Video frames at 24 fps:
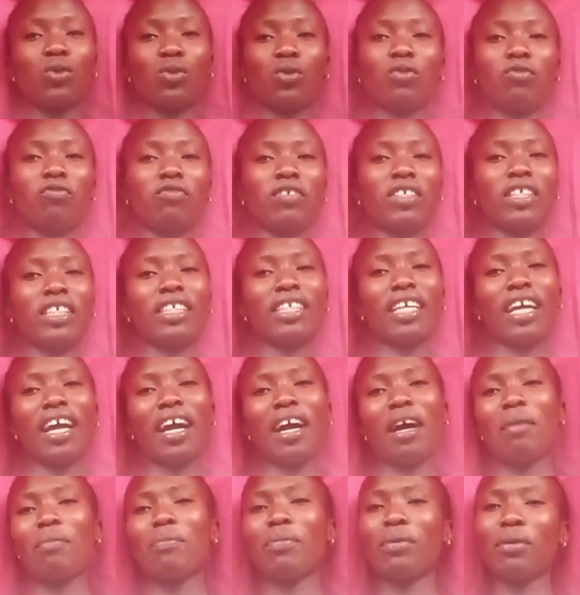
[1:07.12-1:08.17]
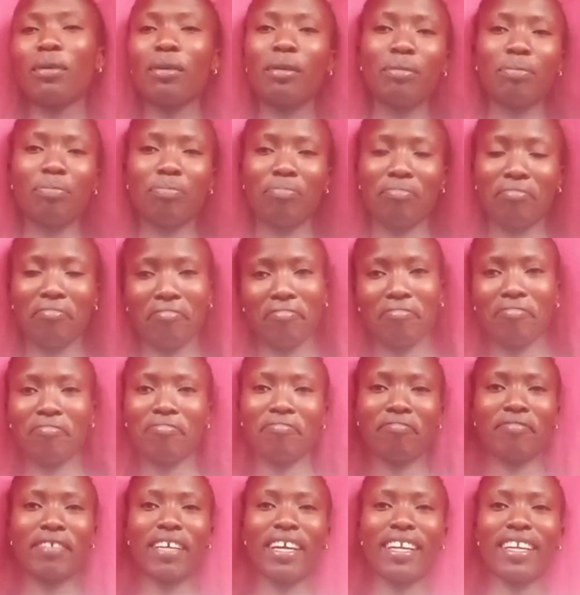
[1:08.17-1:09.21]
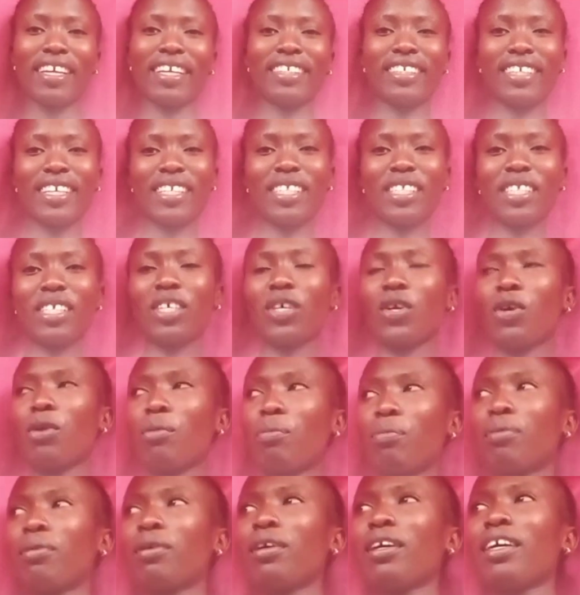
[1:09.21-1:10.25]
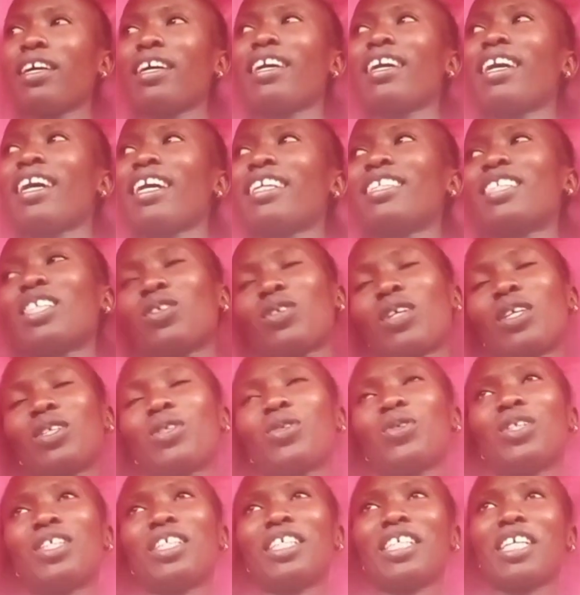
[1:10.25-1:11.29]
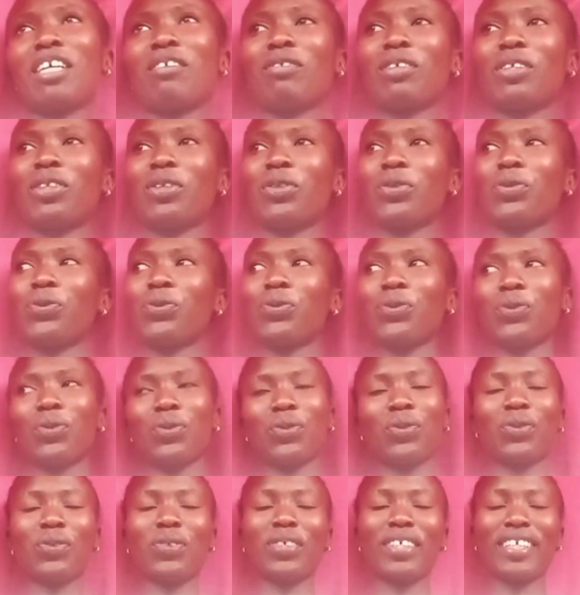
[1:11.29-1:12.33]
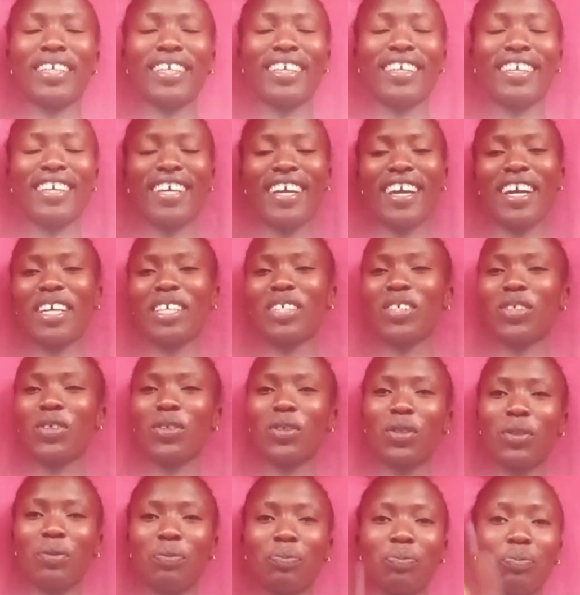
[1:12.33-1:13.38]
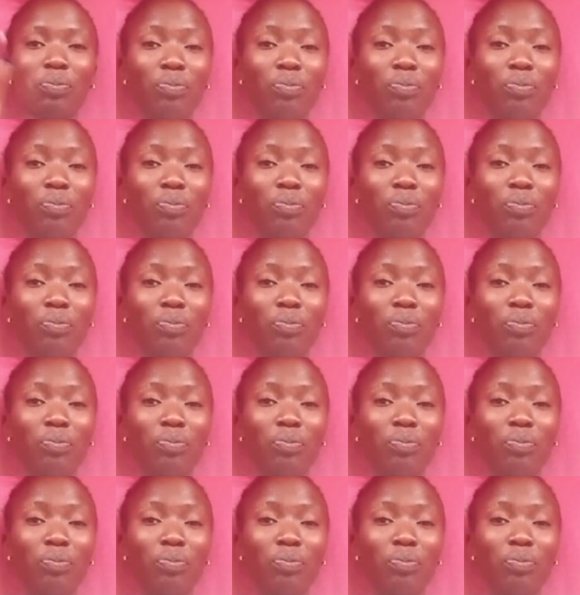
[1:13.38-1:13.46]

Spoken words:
tu kufikia hapo. And I just want to share with you. Yeah, so